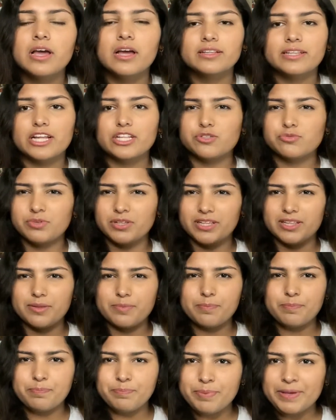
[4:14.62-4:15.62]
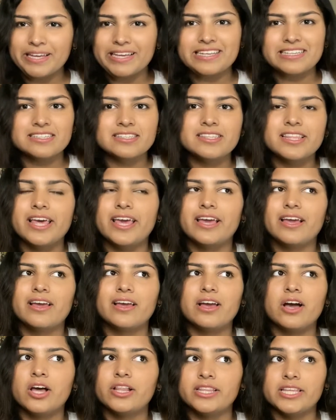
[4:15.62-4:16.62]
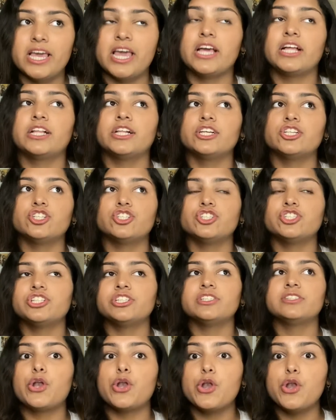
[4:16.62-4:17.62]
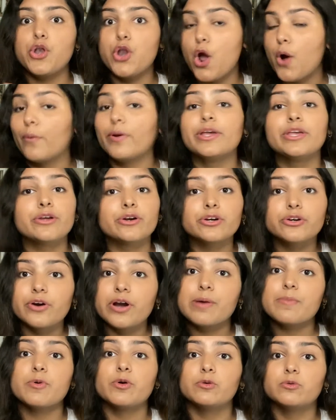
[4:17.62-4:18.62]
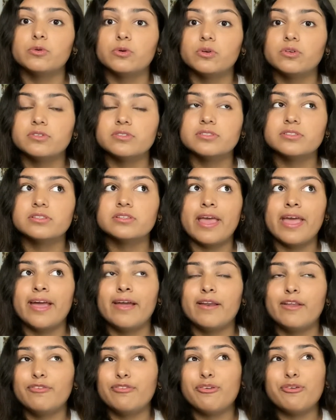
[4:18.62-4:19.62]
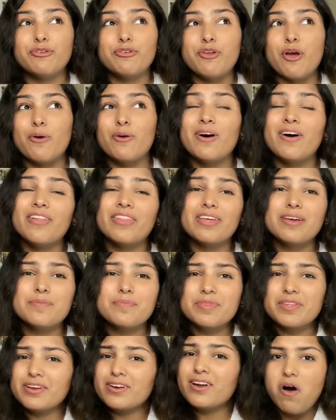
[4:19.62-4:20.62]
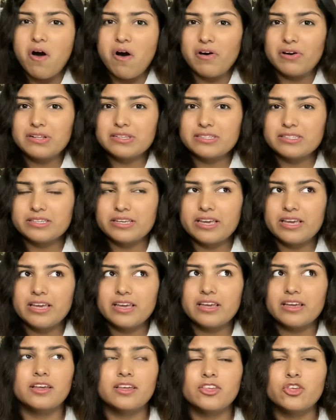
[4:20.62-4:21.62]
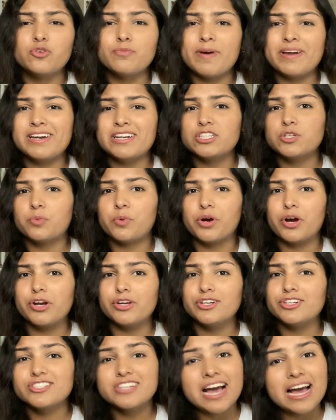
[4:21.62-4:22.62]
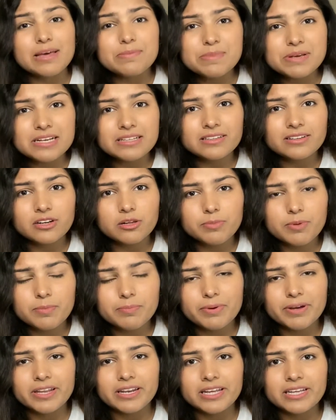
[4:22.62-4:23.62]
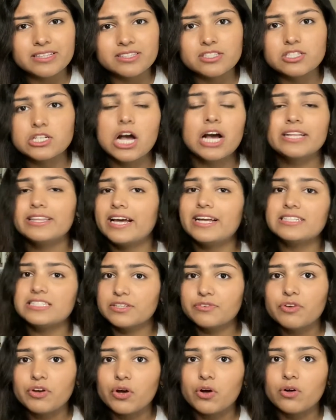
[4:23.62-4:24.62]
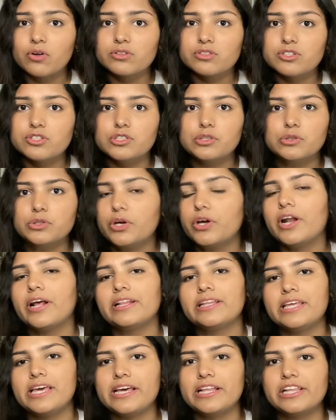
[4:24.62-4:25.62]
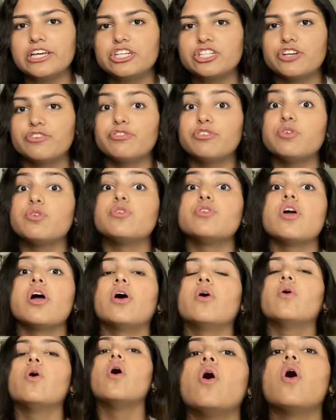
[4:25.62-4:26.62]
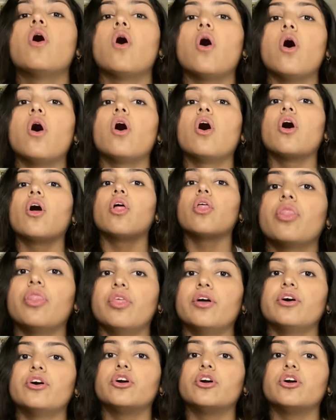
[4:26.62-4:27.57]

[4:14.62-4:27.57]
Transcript: That's really the biggest thing on the English, just knowing your grammar rules. And if you know all them, then honestly, you might need to work on your timing a little bit, but it's not that difficult to do good on the English if you know all the